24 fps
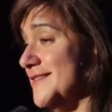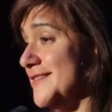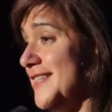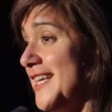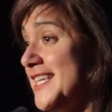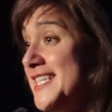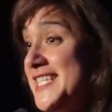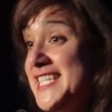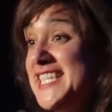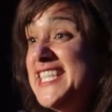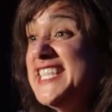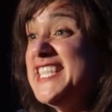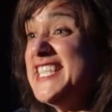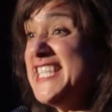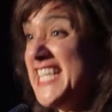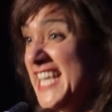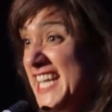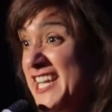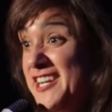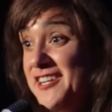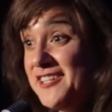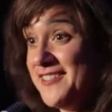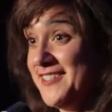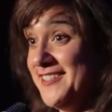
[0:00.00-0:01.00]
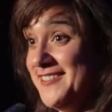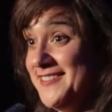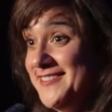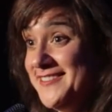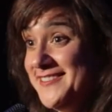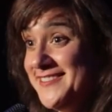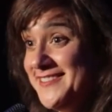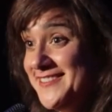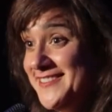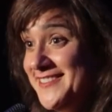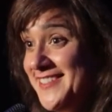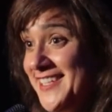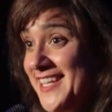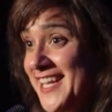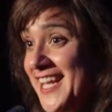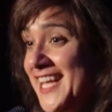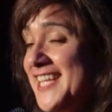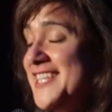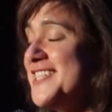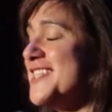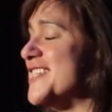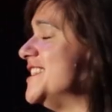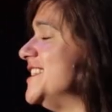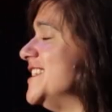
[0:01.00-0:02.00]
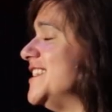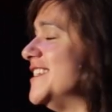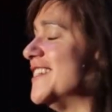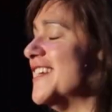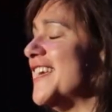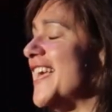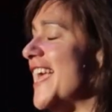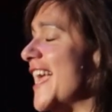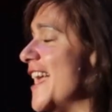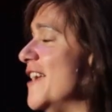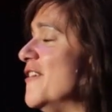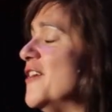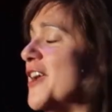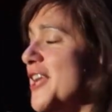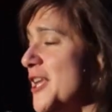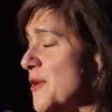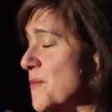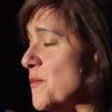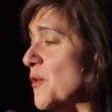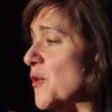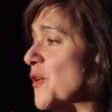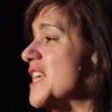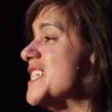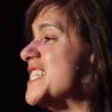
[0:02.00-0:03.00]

And she dared. And she didn't care anymore.